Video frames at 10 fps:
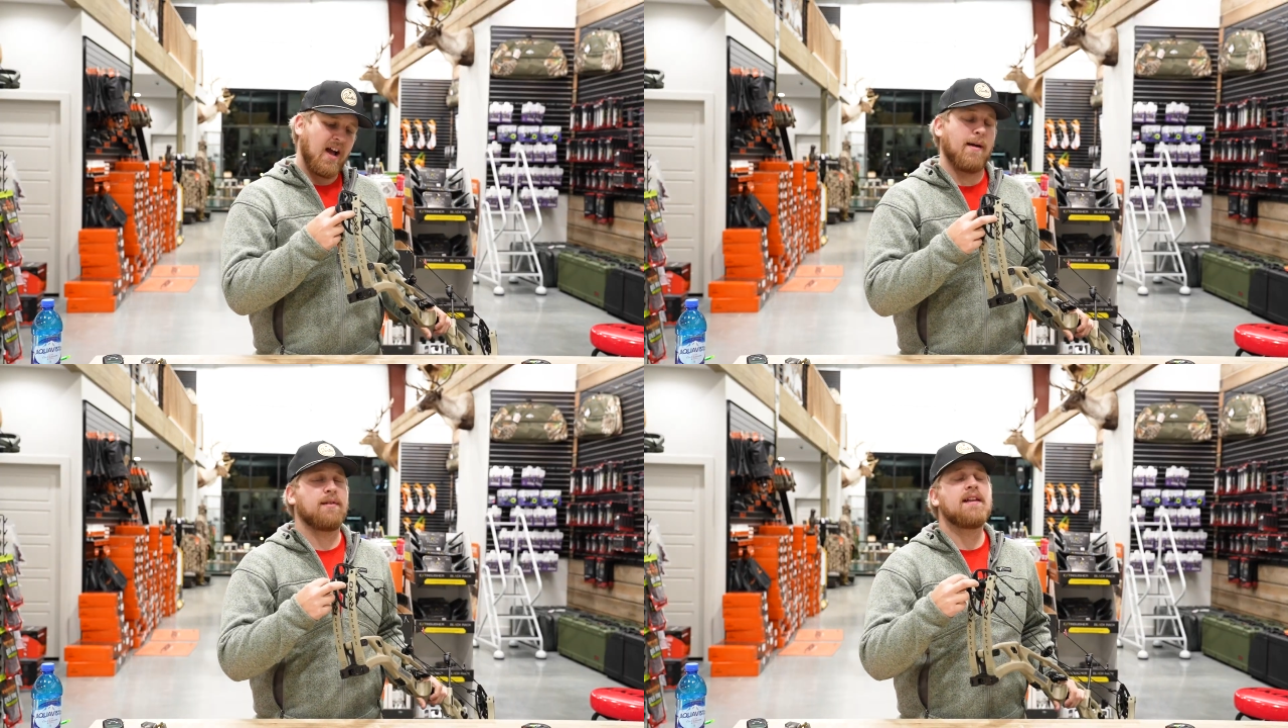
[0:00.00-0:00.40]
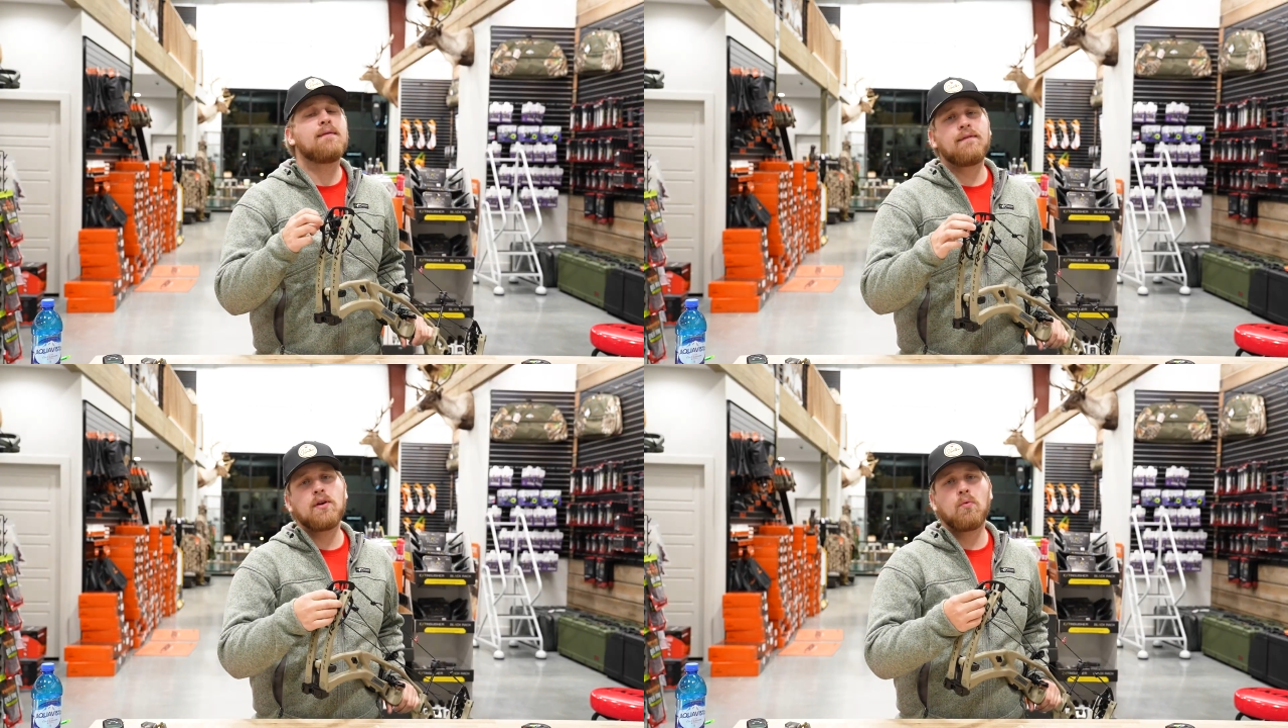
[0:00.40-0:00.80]
I
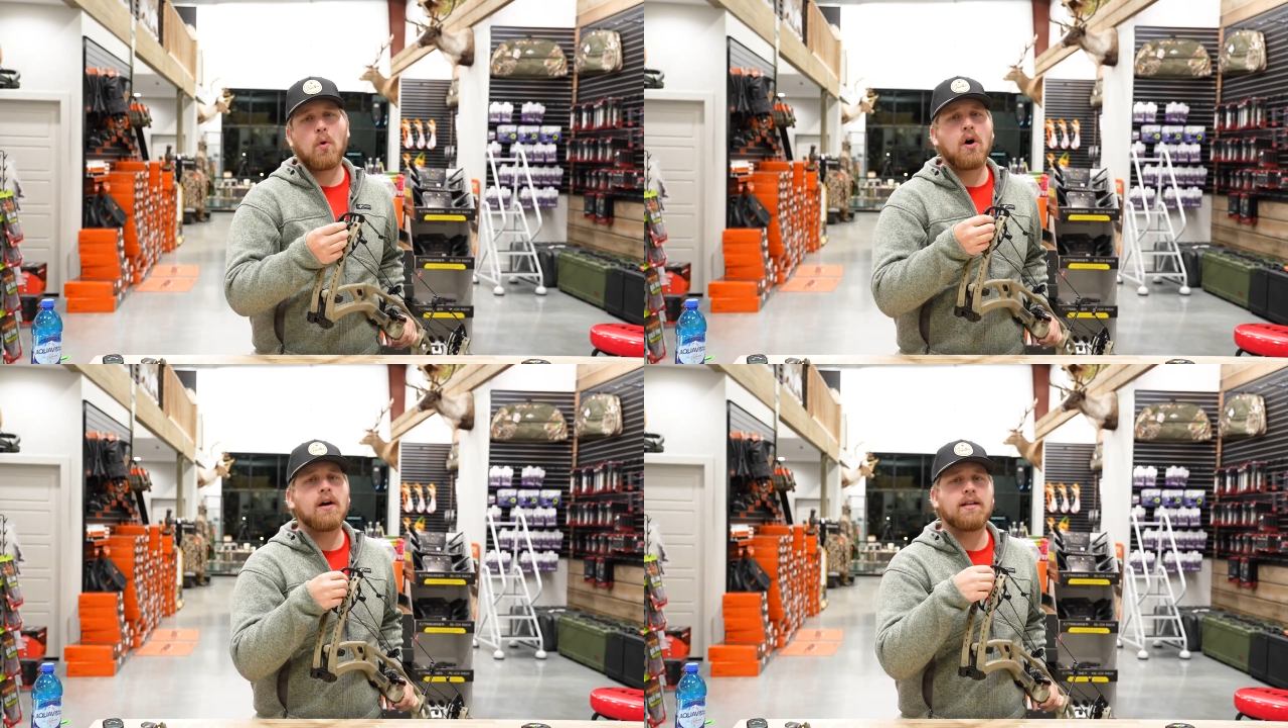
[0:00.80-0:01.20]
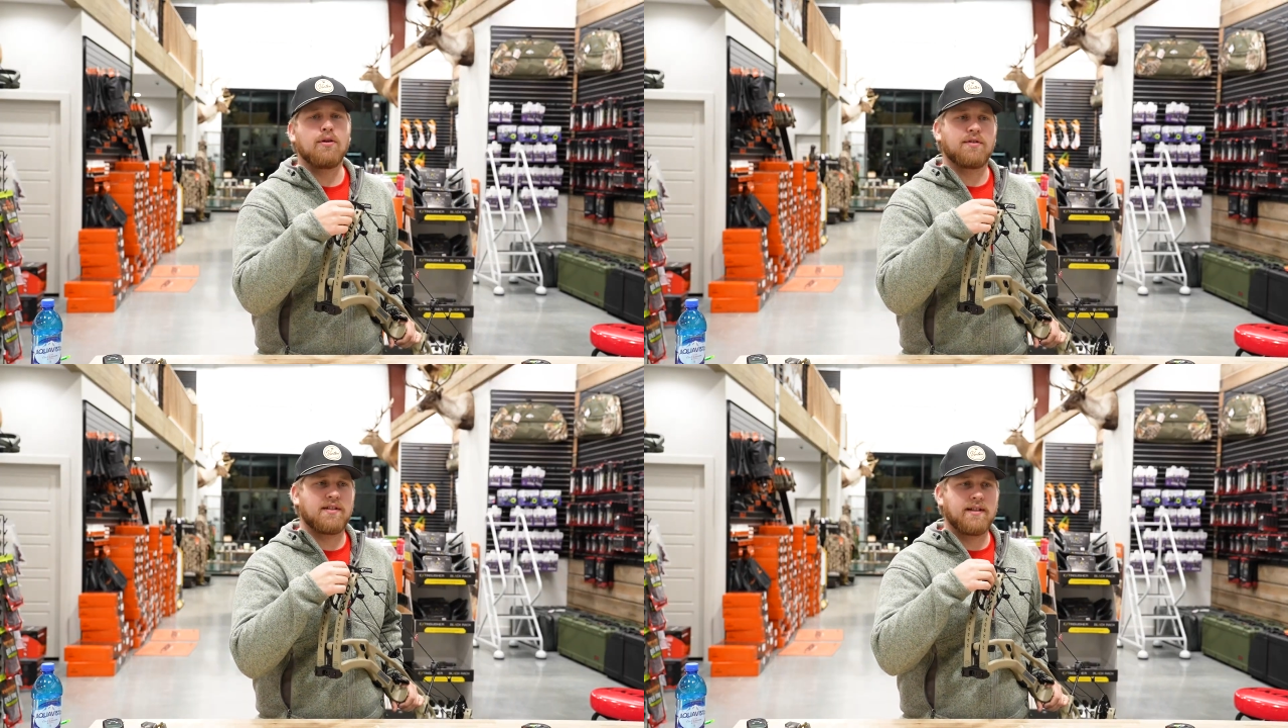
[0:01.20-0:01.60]
believe if you want,
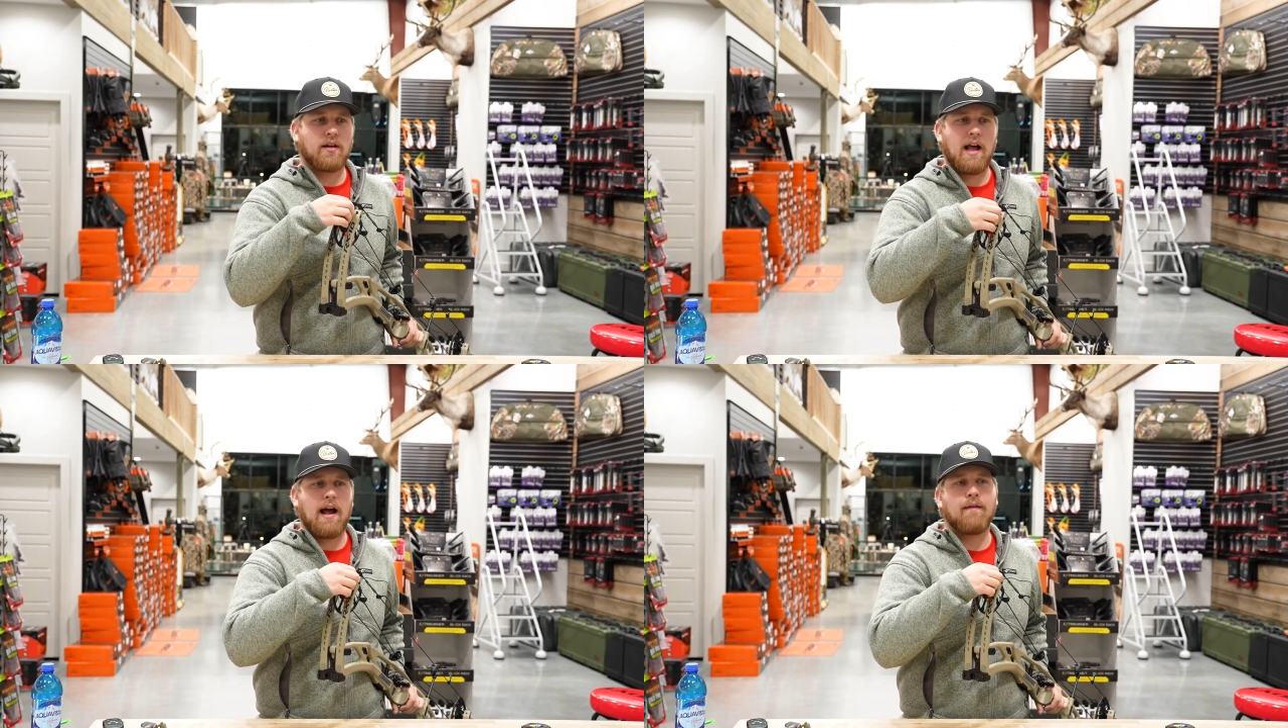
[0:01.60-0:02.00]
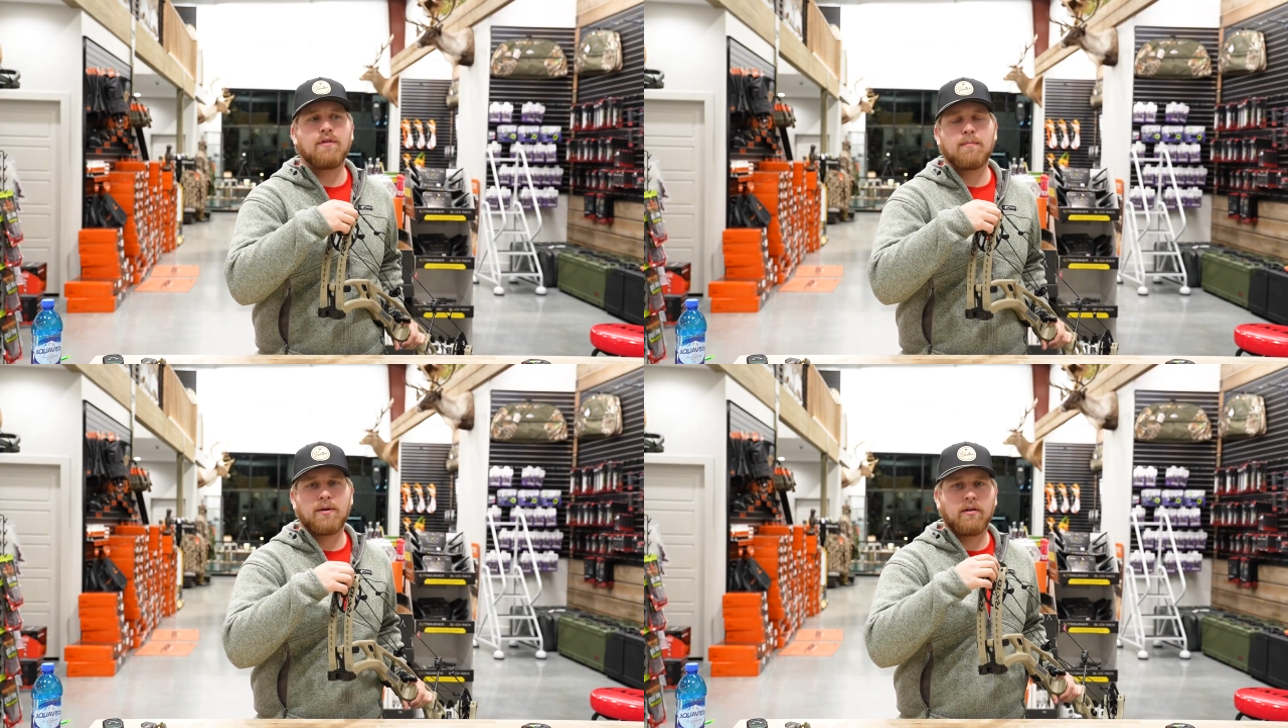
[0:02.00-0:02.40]
you still have
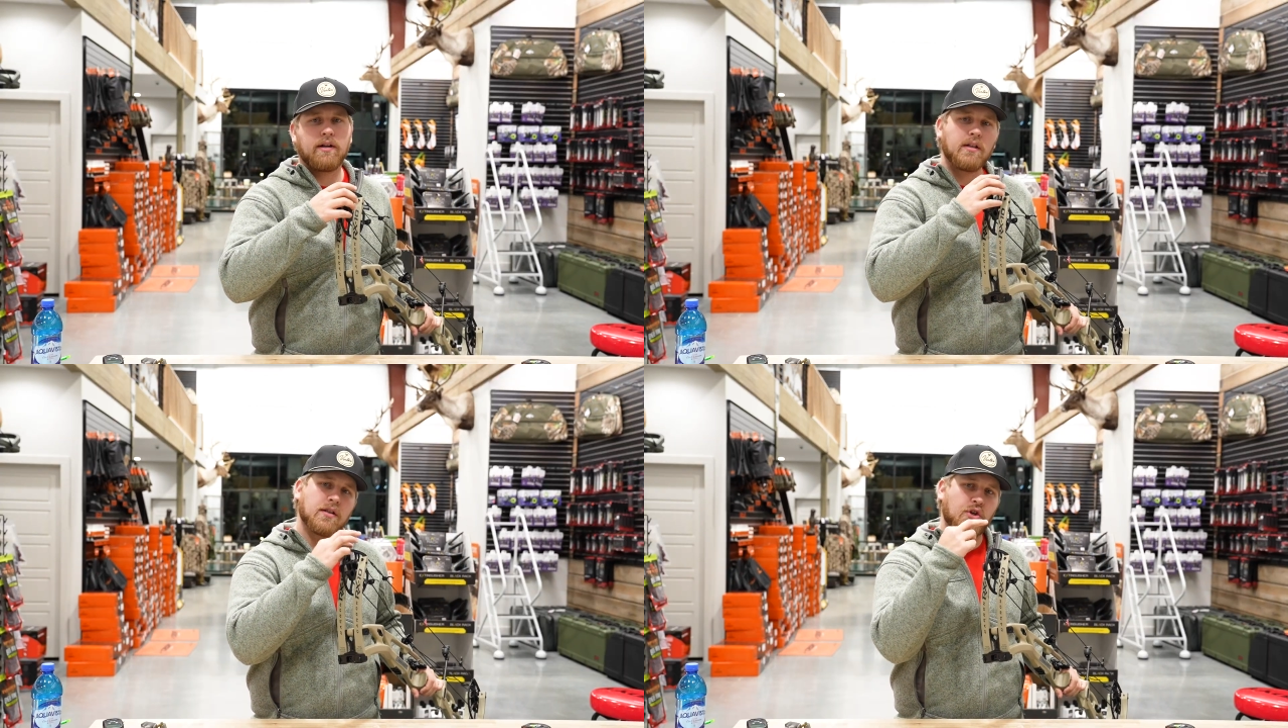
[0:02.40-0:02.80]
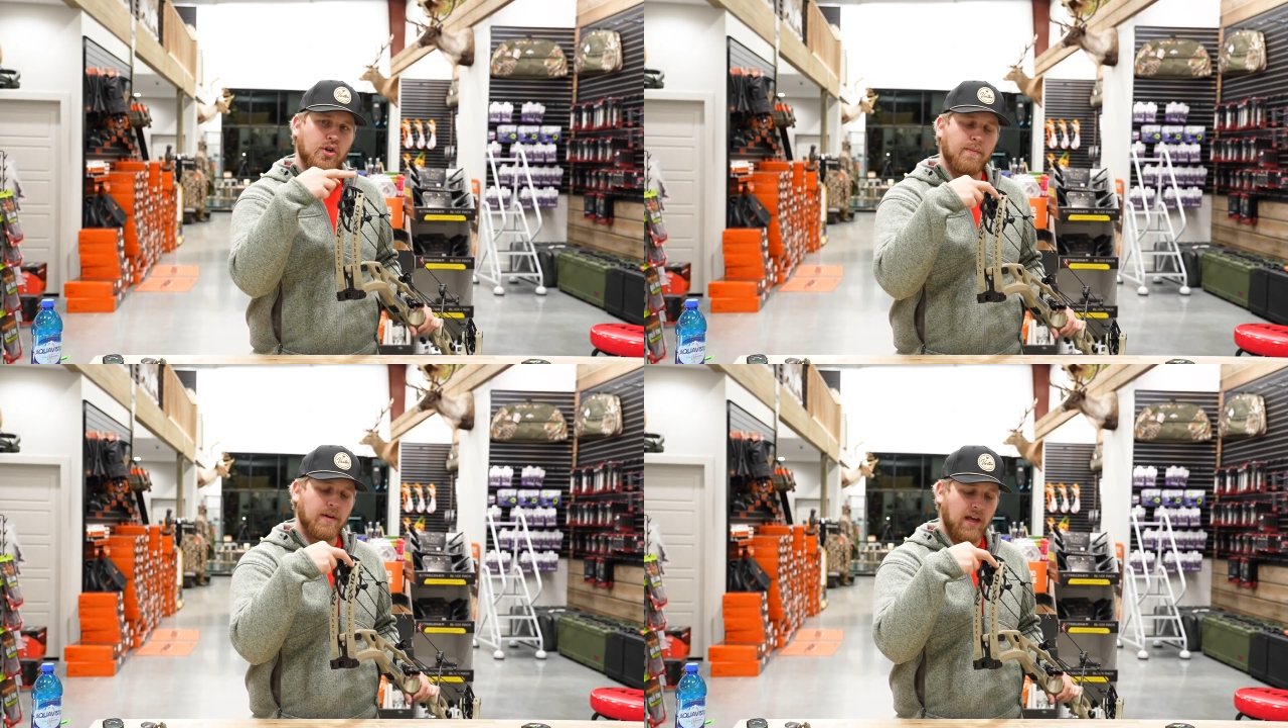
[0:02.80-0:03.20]
the ability to shim